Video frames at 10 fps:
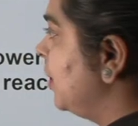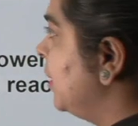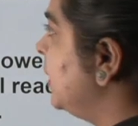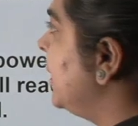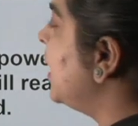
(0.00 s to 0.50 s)

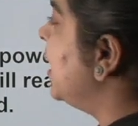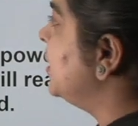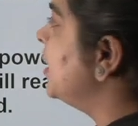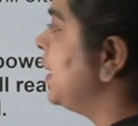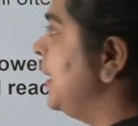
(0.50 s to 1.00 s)
the
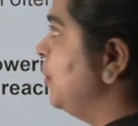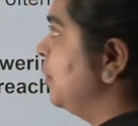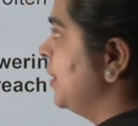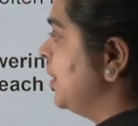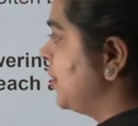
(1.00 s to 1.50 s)
other
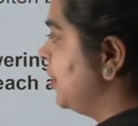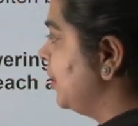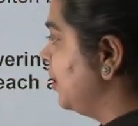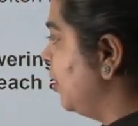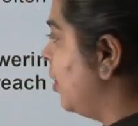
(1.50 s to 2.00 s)
keywords
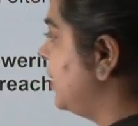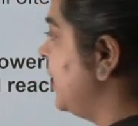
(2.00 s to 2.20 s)
or the